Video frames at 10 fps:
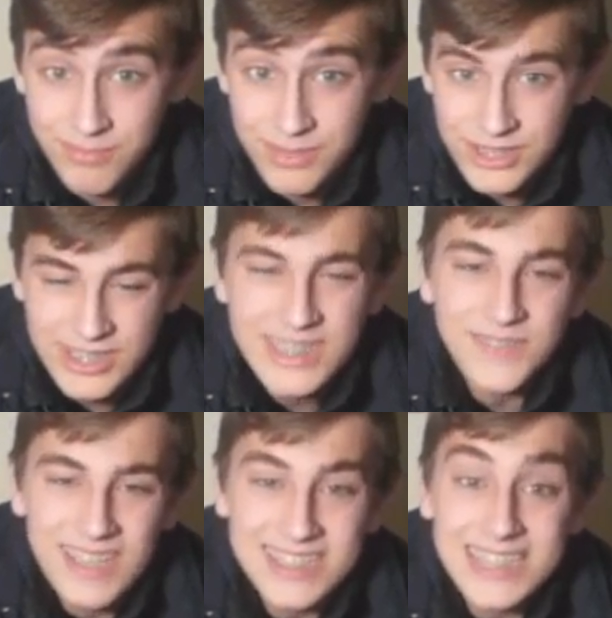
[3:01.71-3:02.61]
But she has
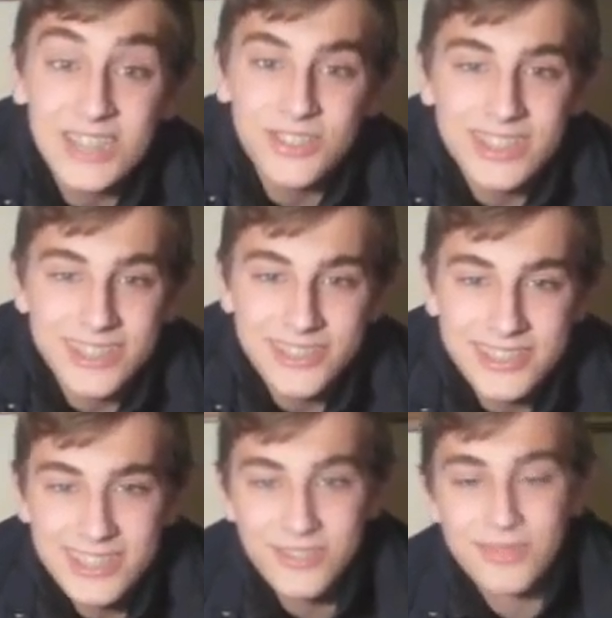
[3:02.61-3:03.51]
vested interest in her
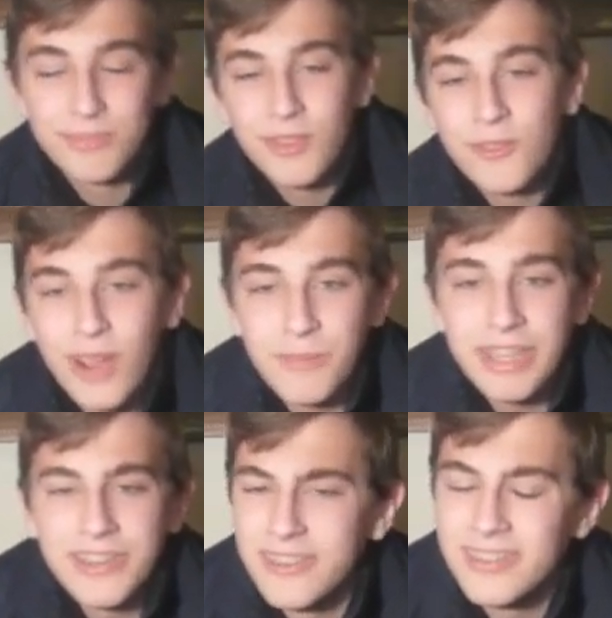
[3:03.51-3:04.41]
sister in blue. I
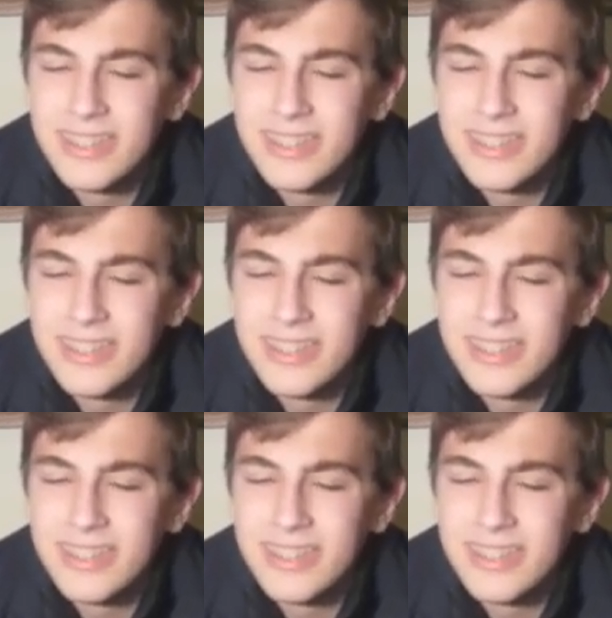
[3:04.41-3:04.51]
mean,